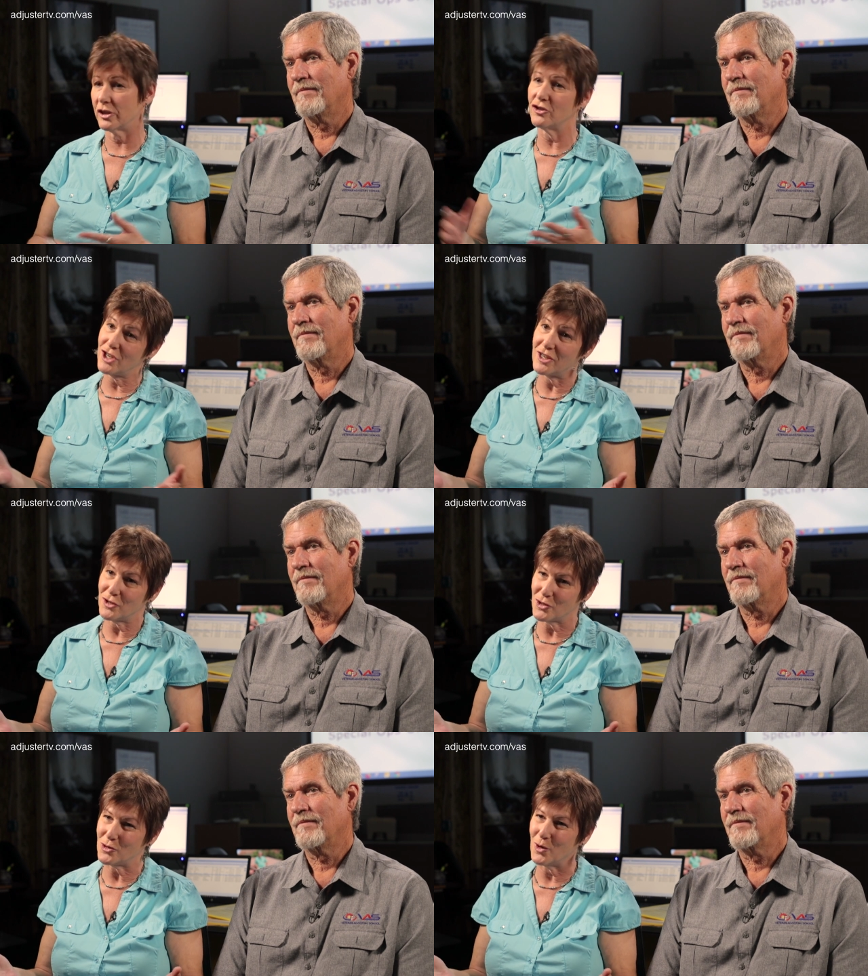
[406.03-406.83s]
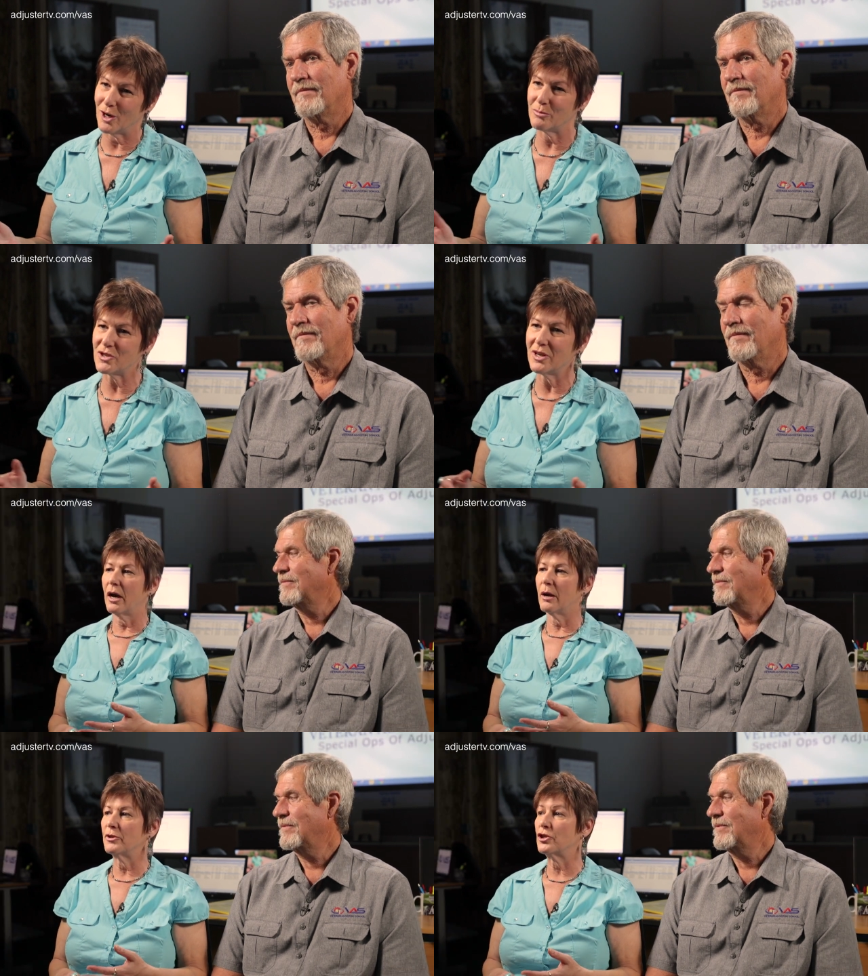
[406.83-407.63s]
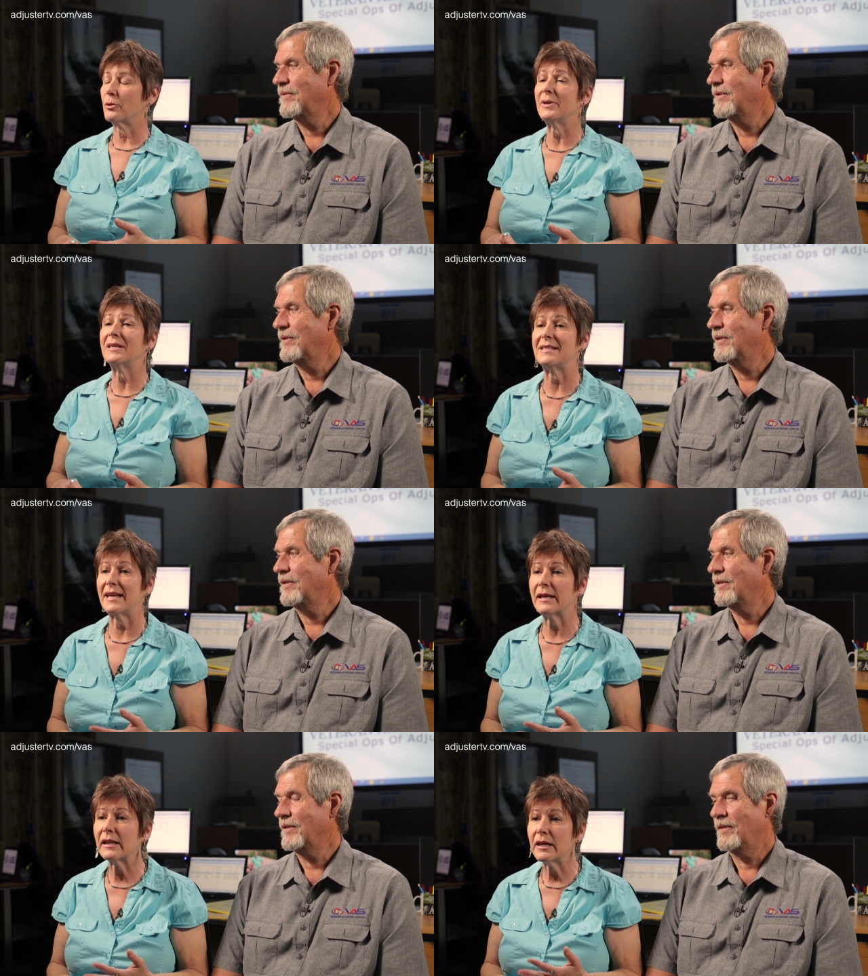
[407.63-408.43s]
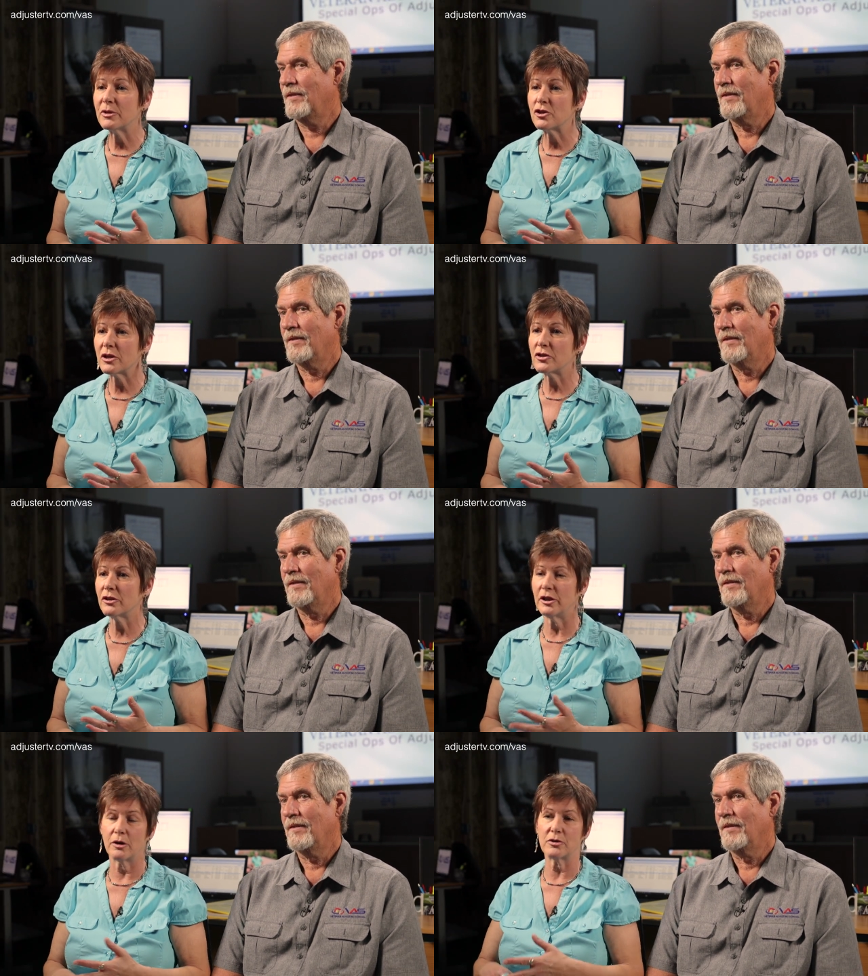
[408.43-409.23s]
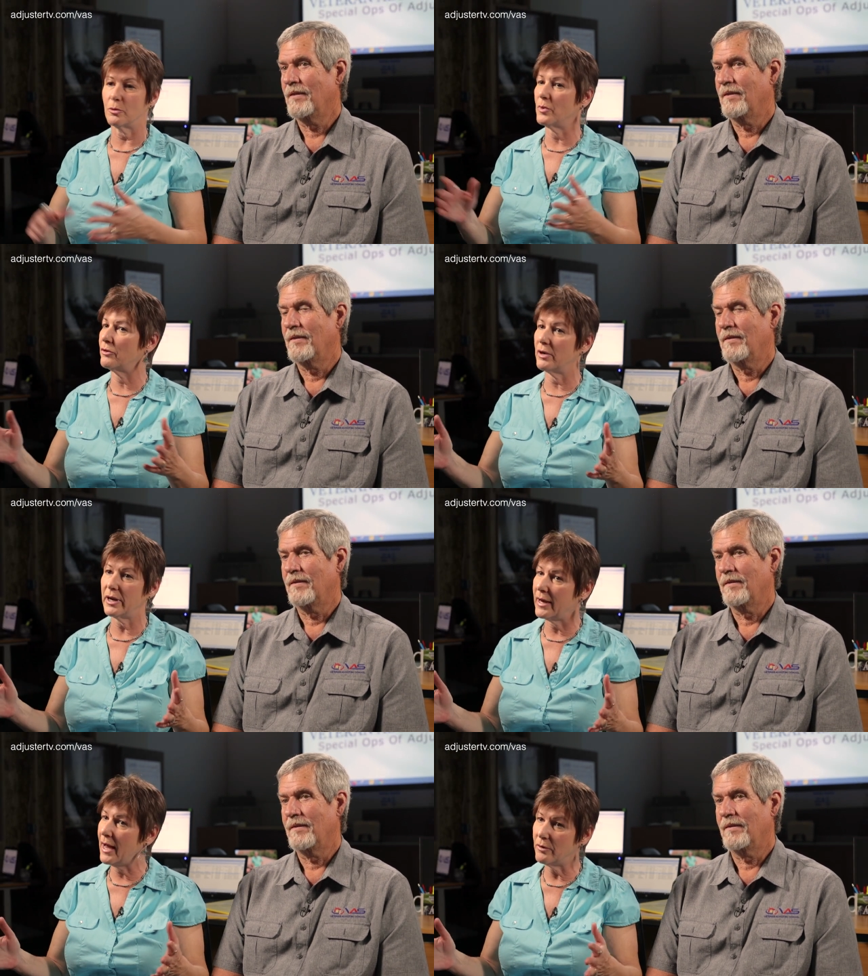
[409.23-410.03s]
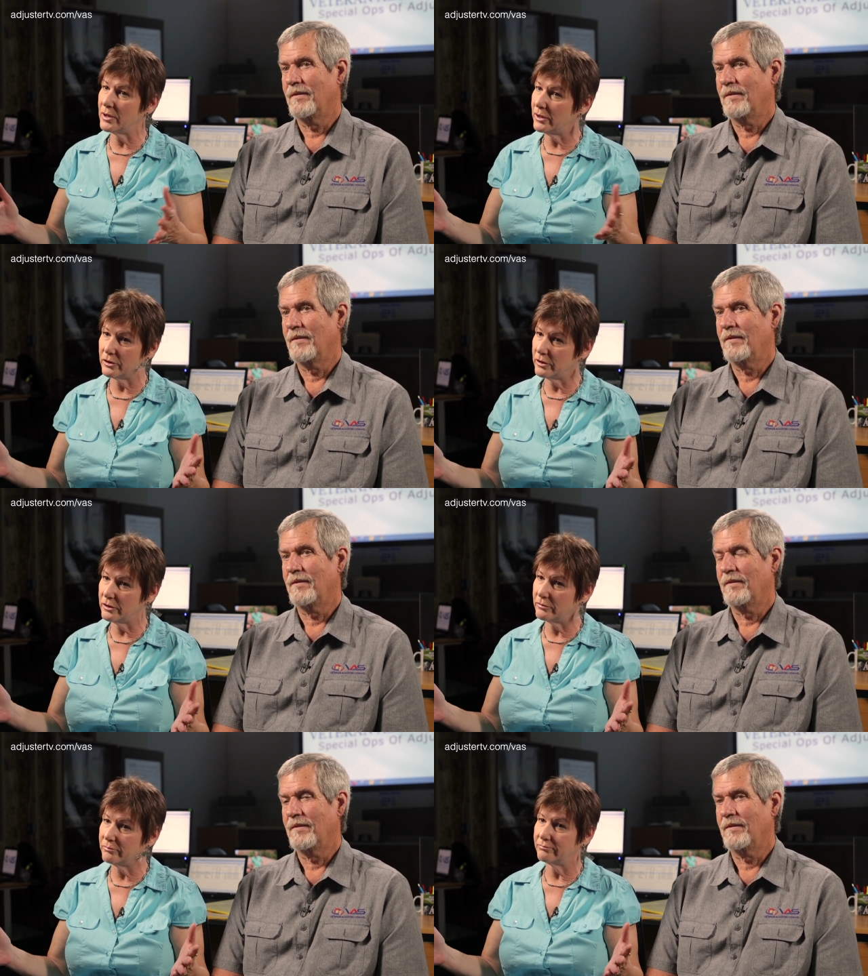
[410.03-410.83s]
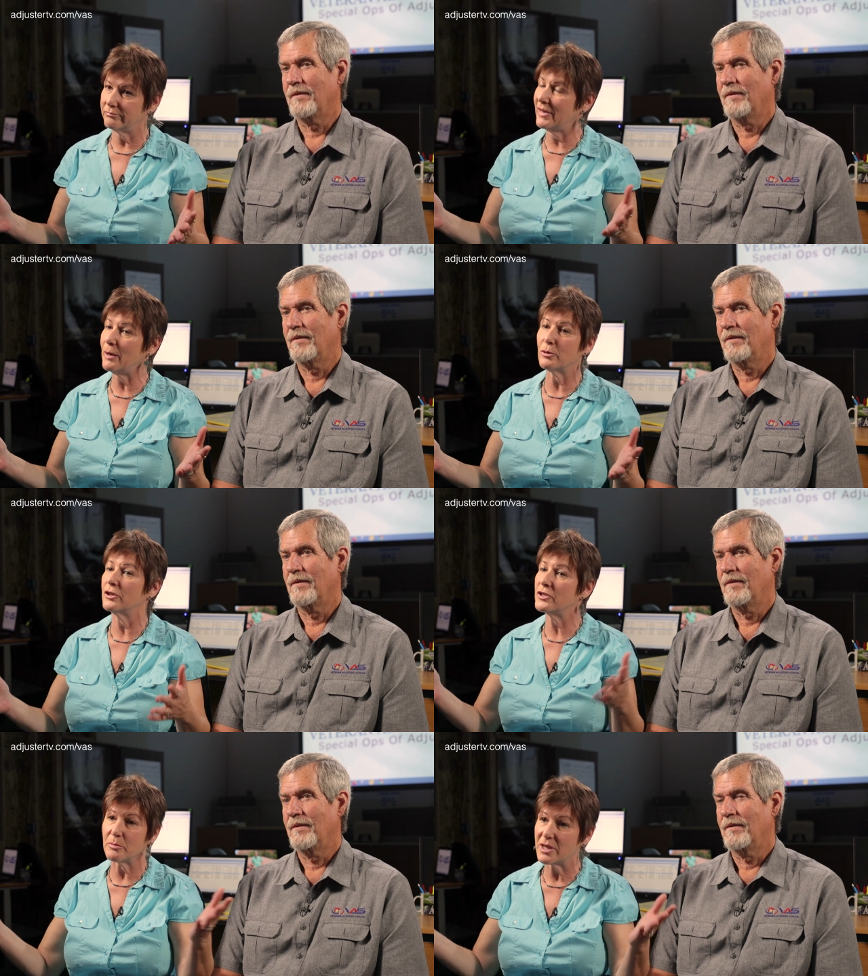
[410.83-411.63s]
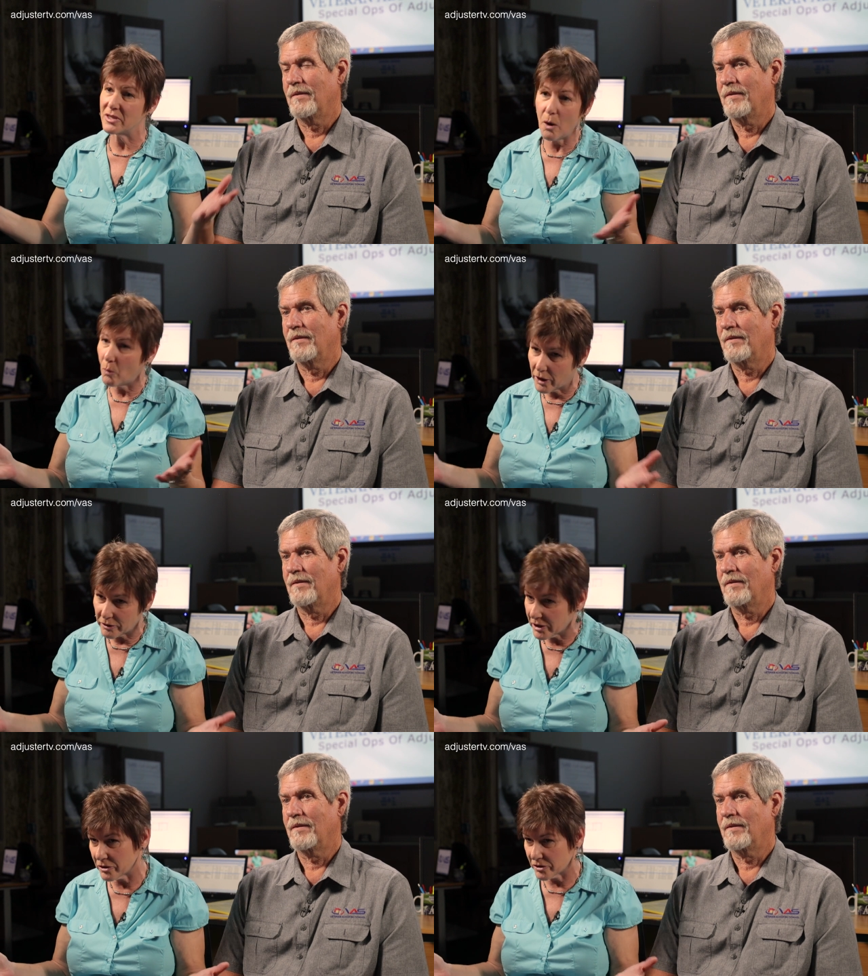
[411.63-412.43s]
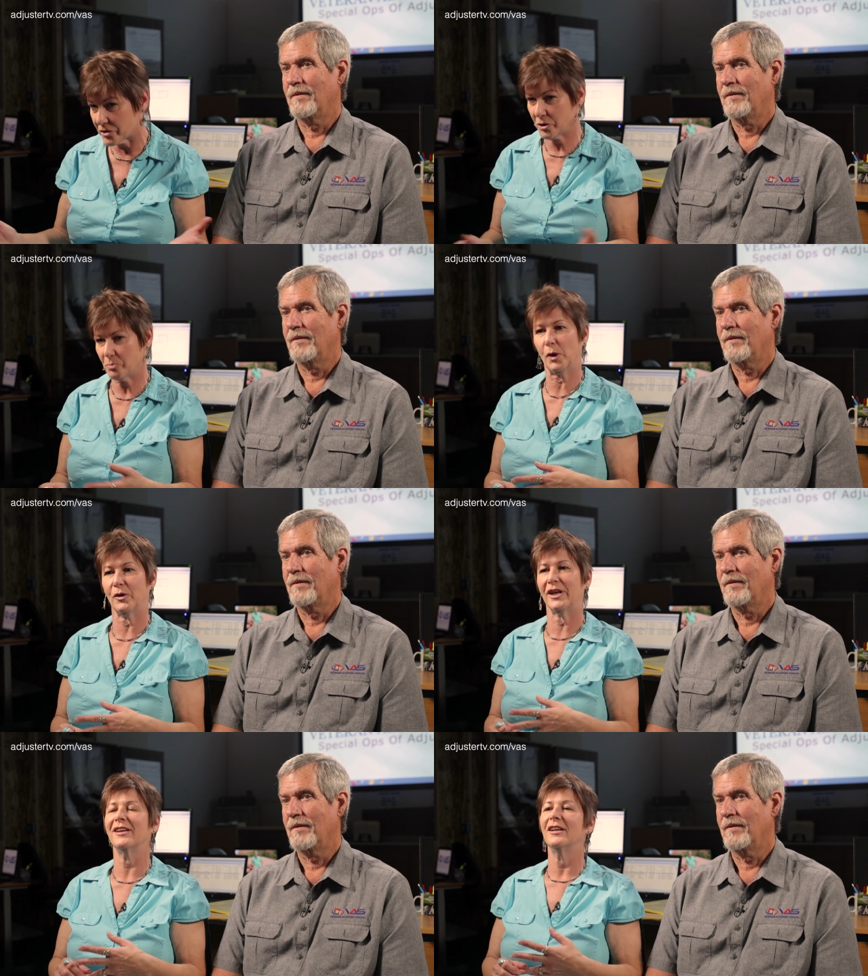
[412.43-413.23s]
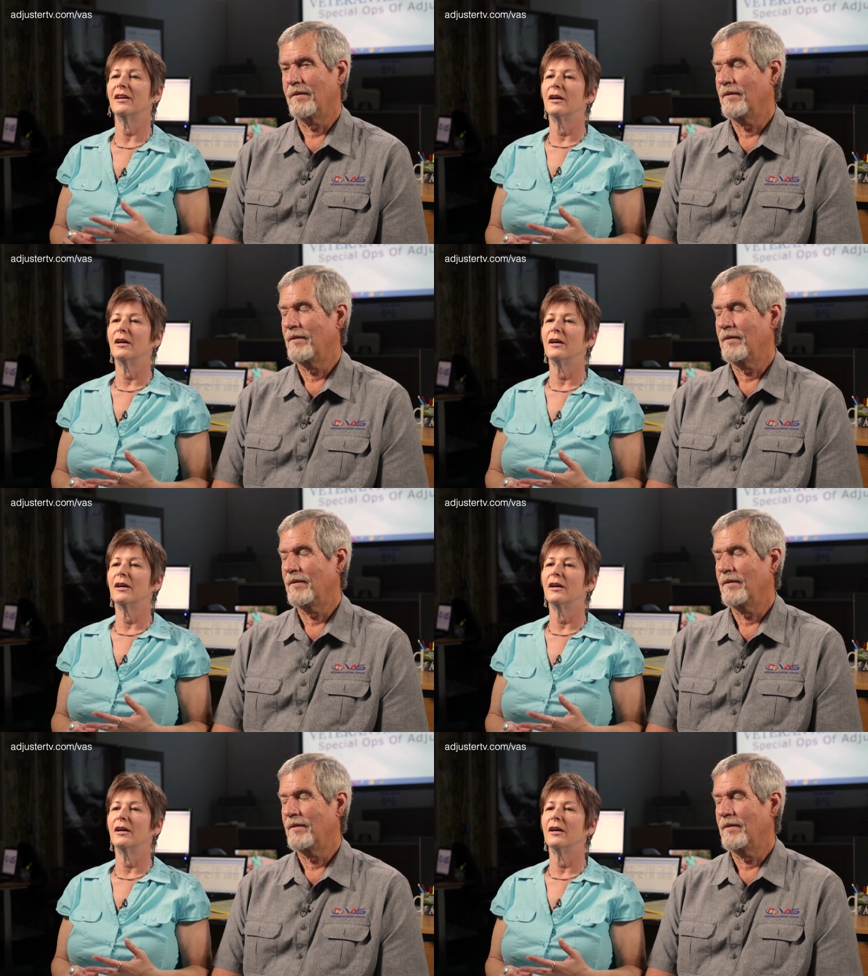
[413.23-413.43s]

Speaker 1: and chase the storms, uh, but you can be a day claim adjuster, you know, somewhere right now in your neighborhood, somebody's hot water heater is exploding.